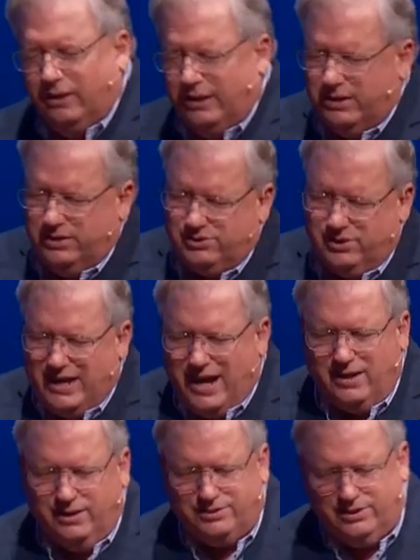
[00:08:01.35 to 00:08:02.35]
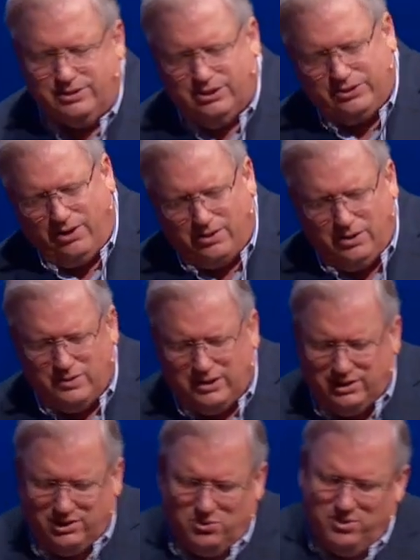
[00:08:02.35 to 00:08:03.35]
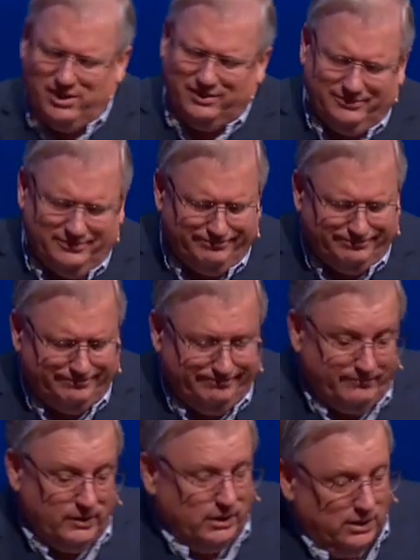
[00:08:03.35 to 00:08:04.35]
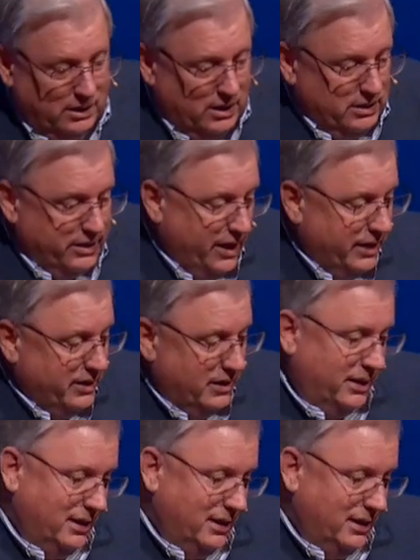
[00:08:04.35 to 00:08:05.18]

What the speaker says: in his analysis. He's starting to think, you know what? Yeah,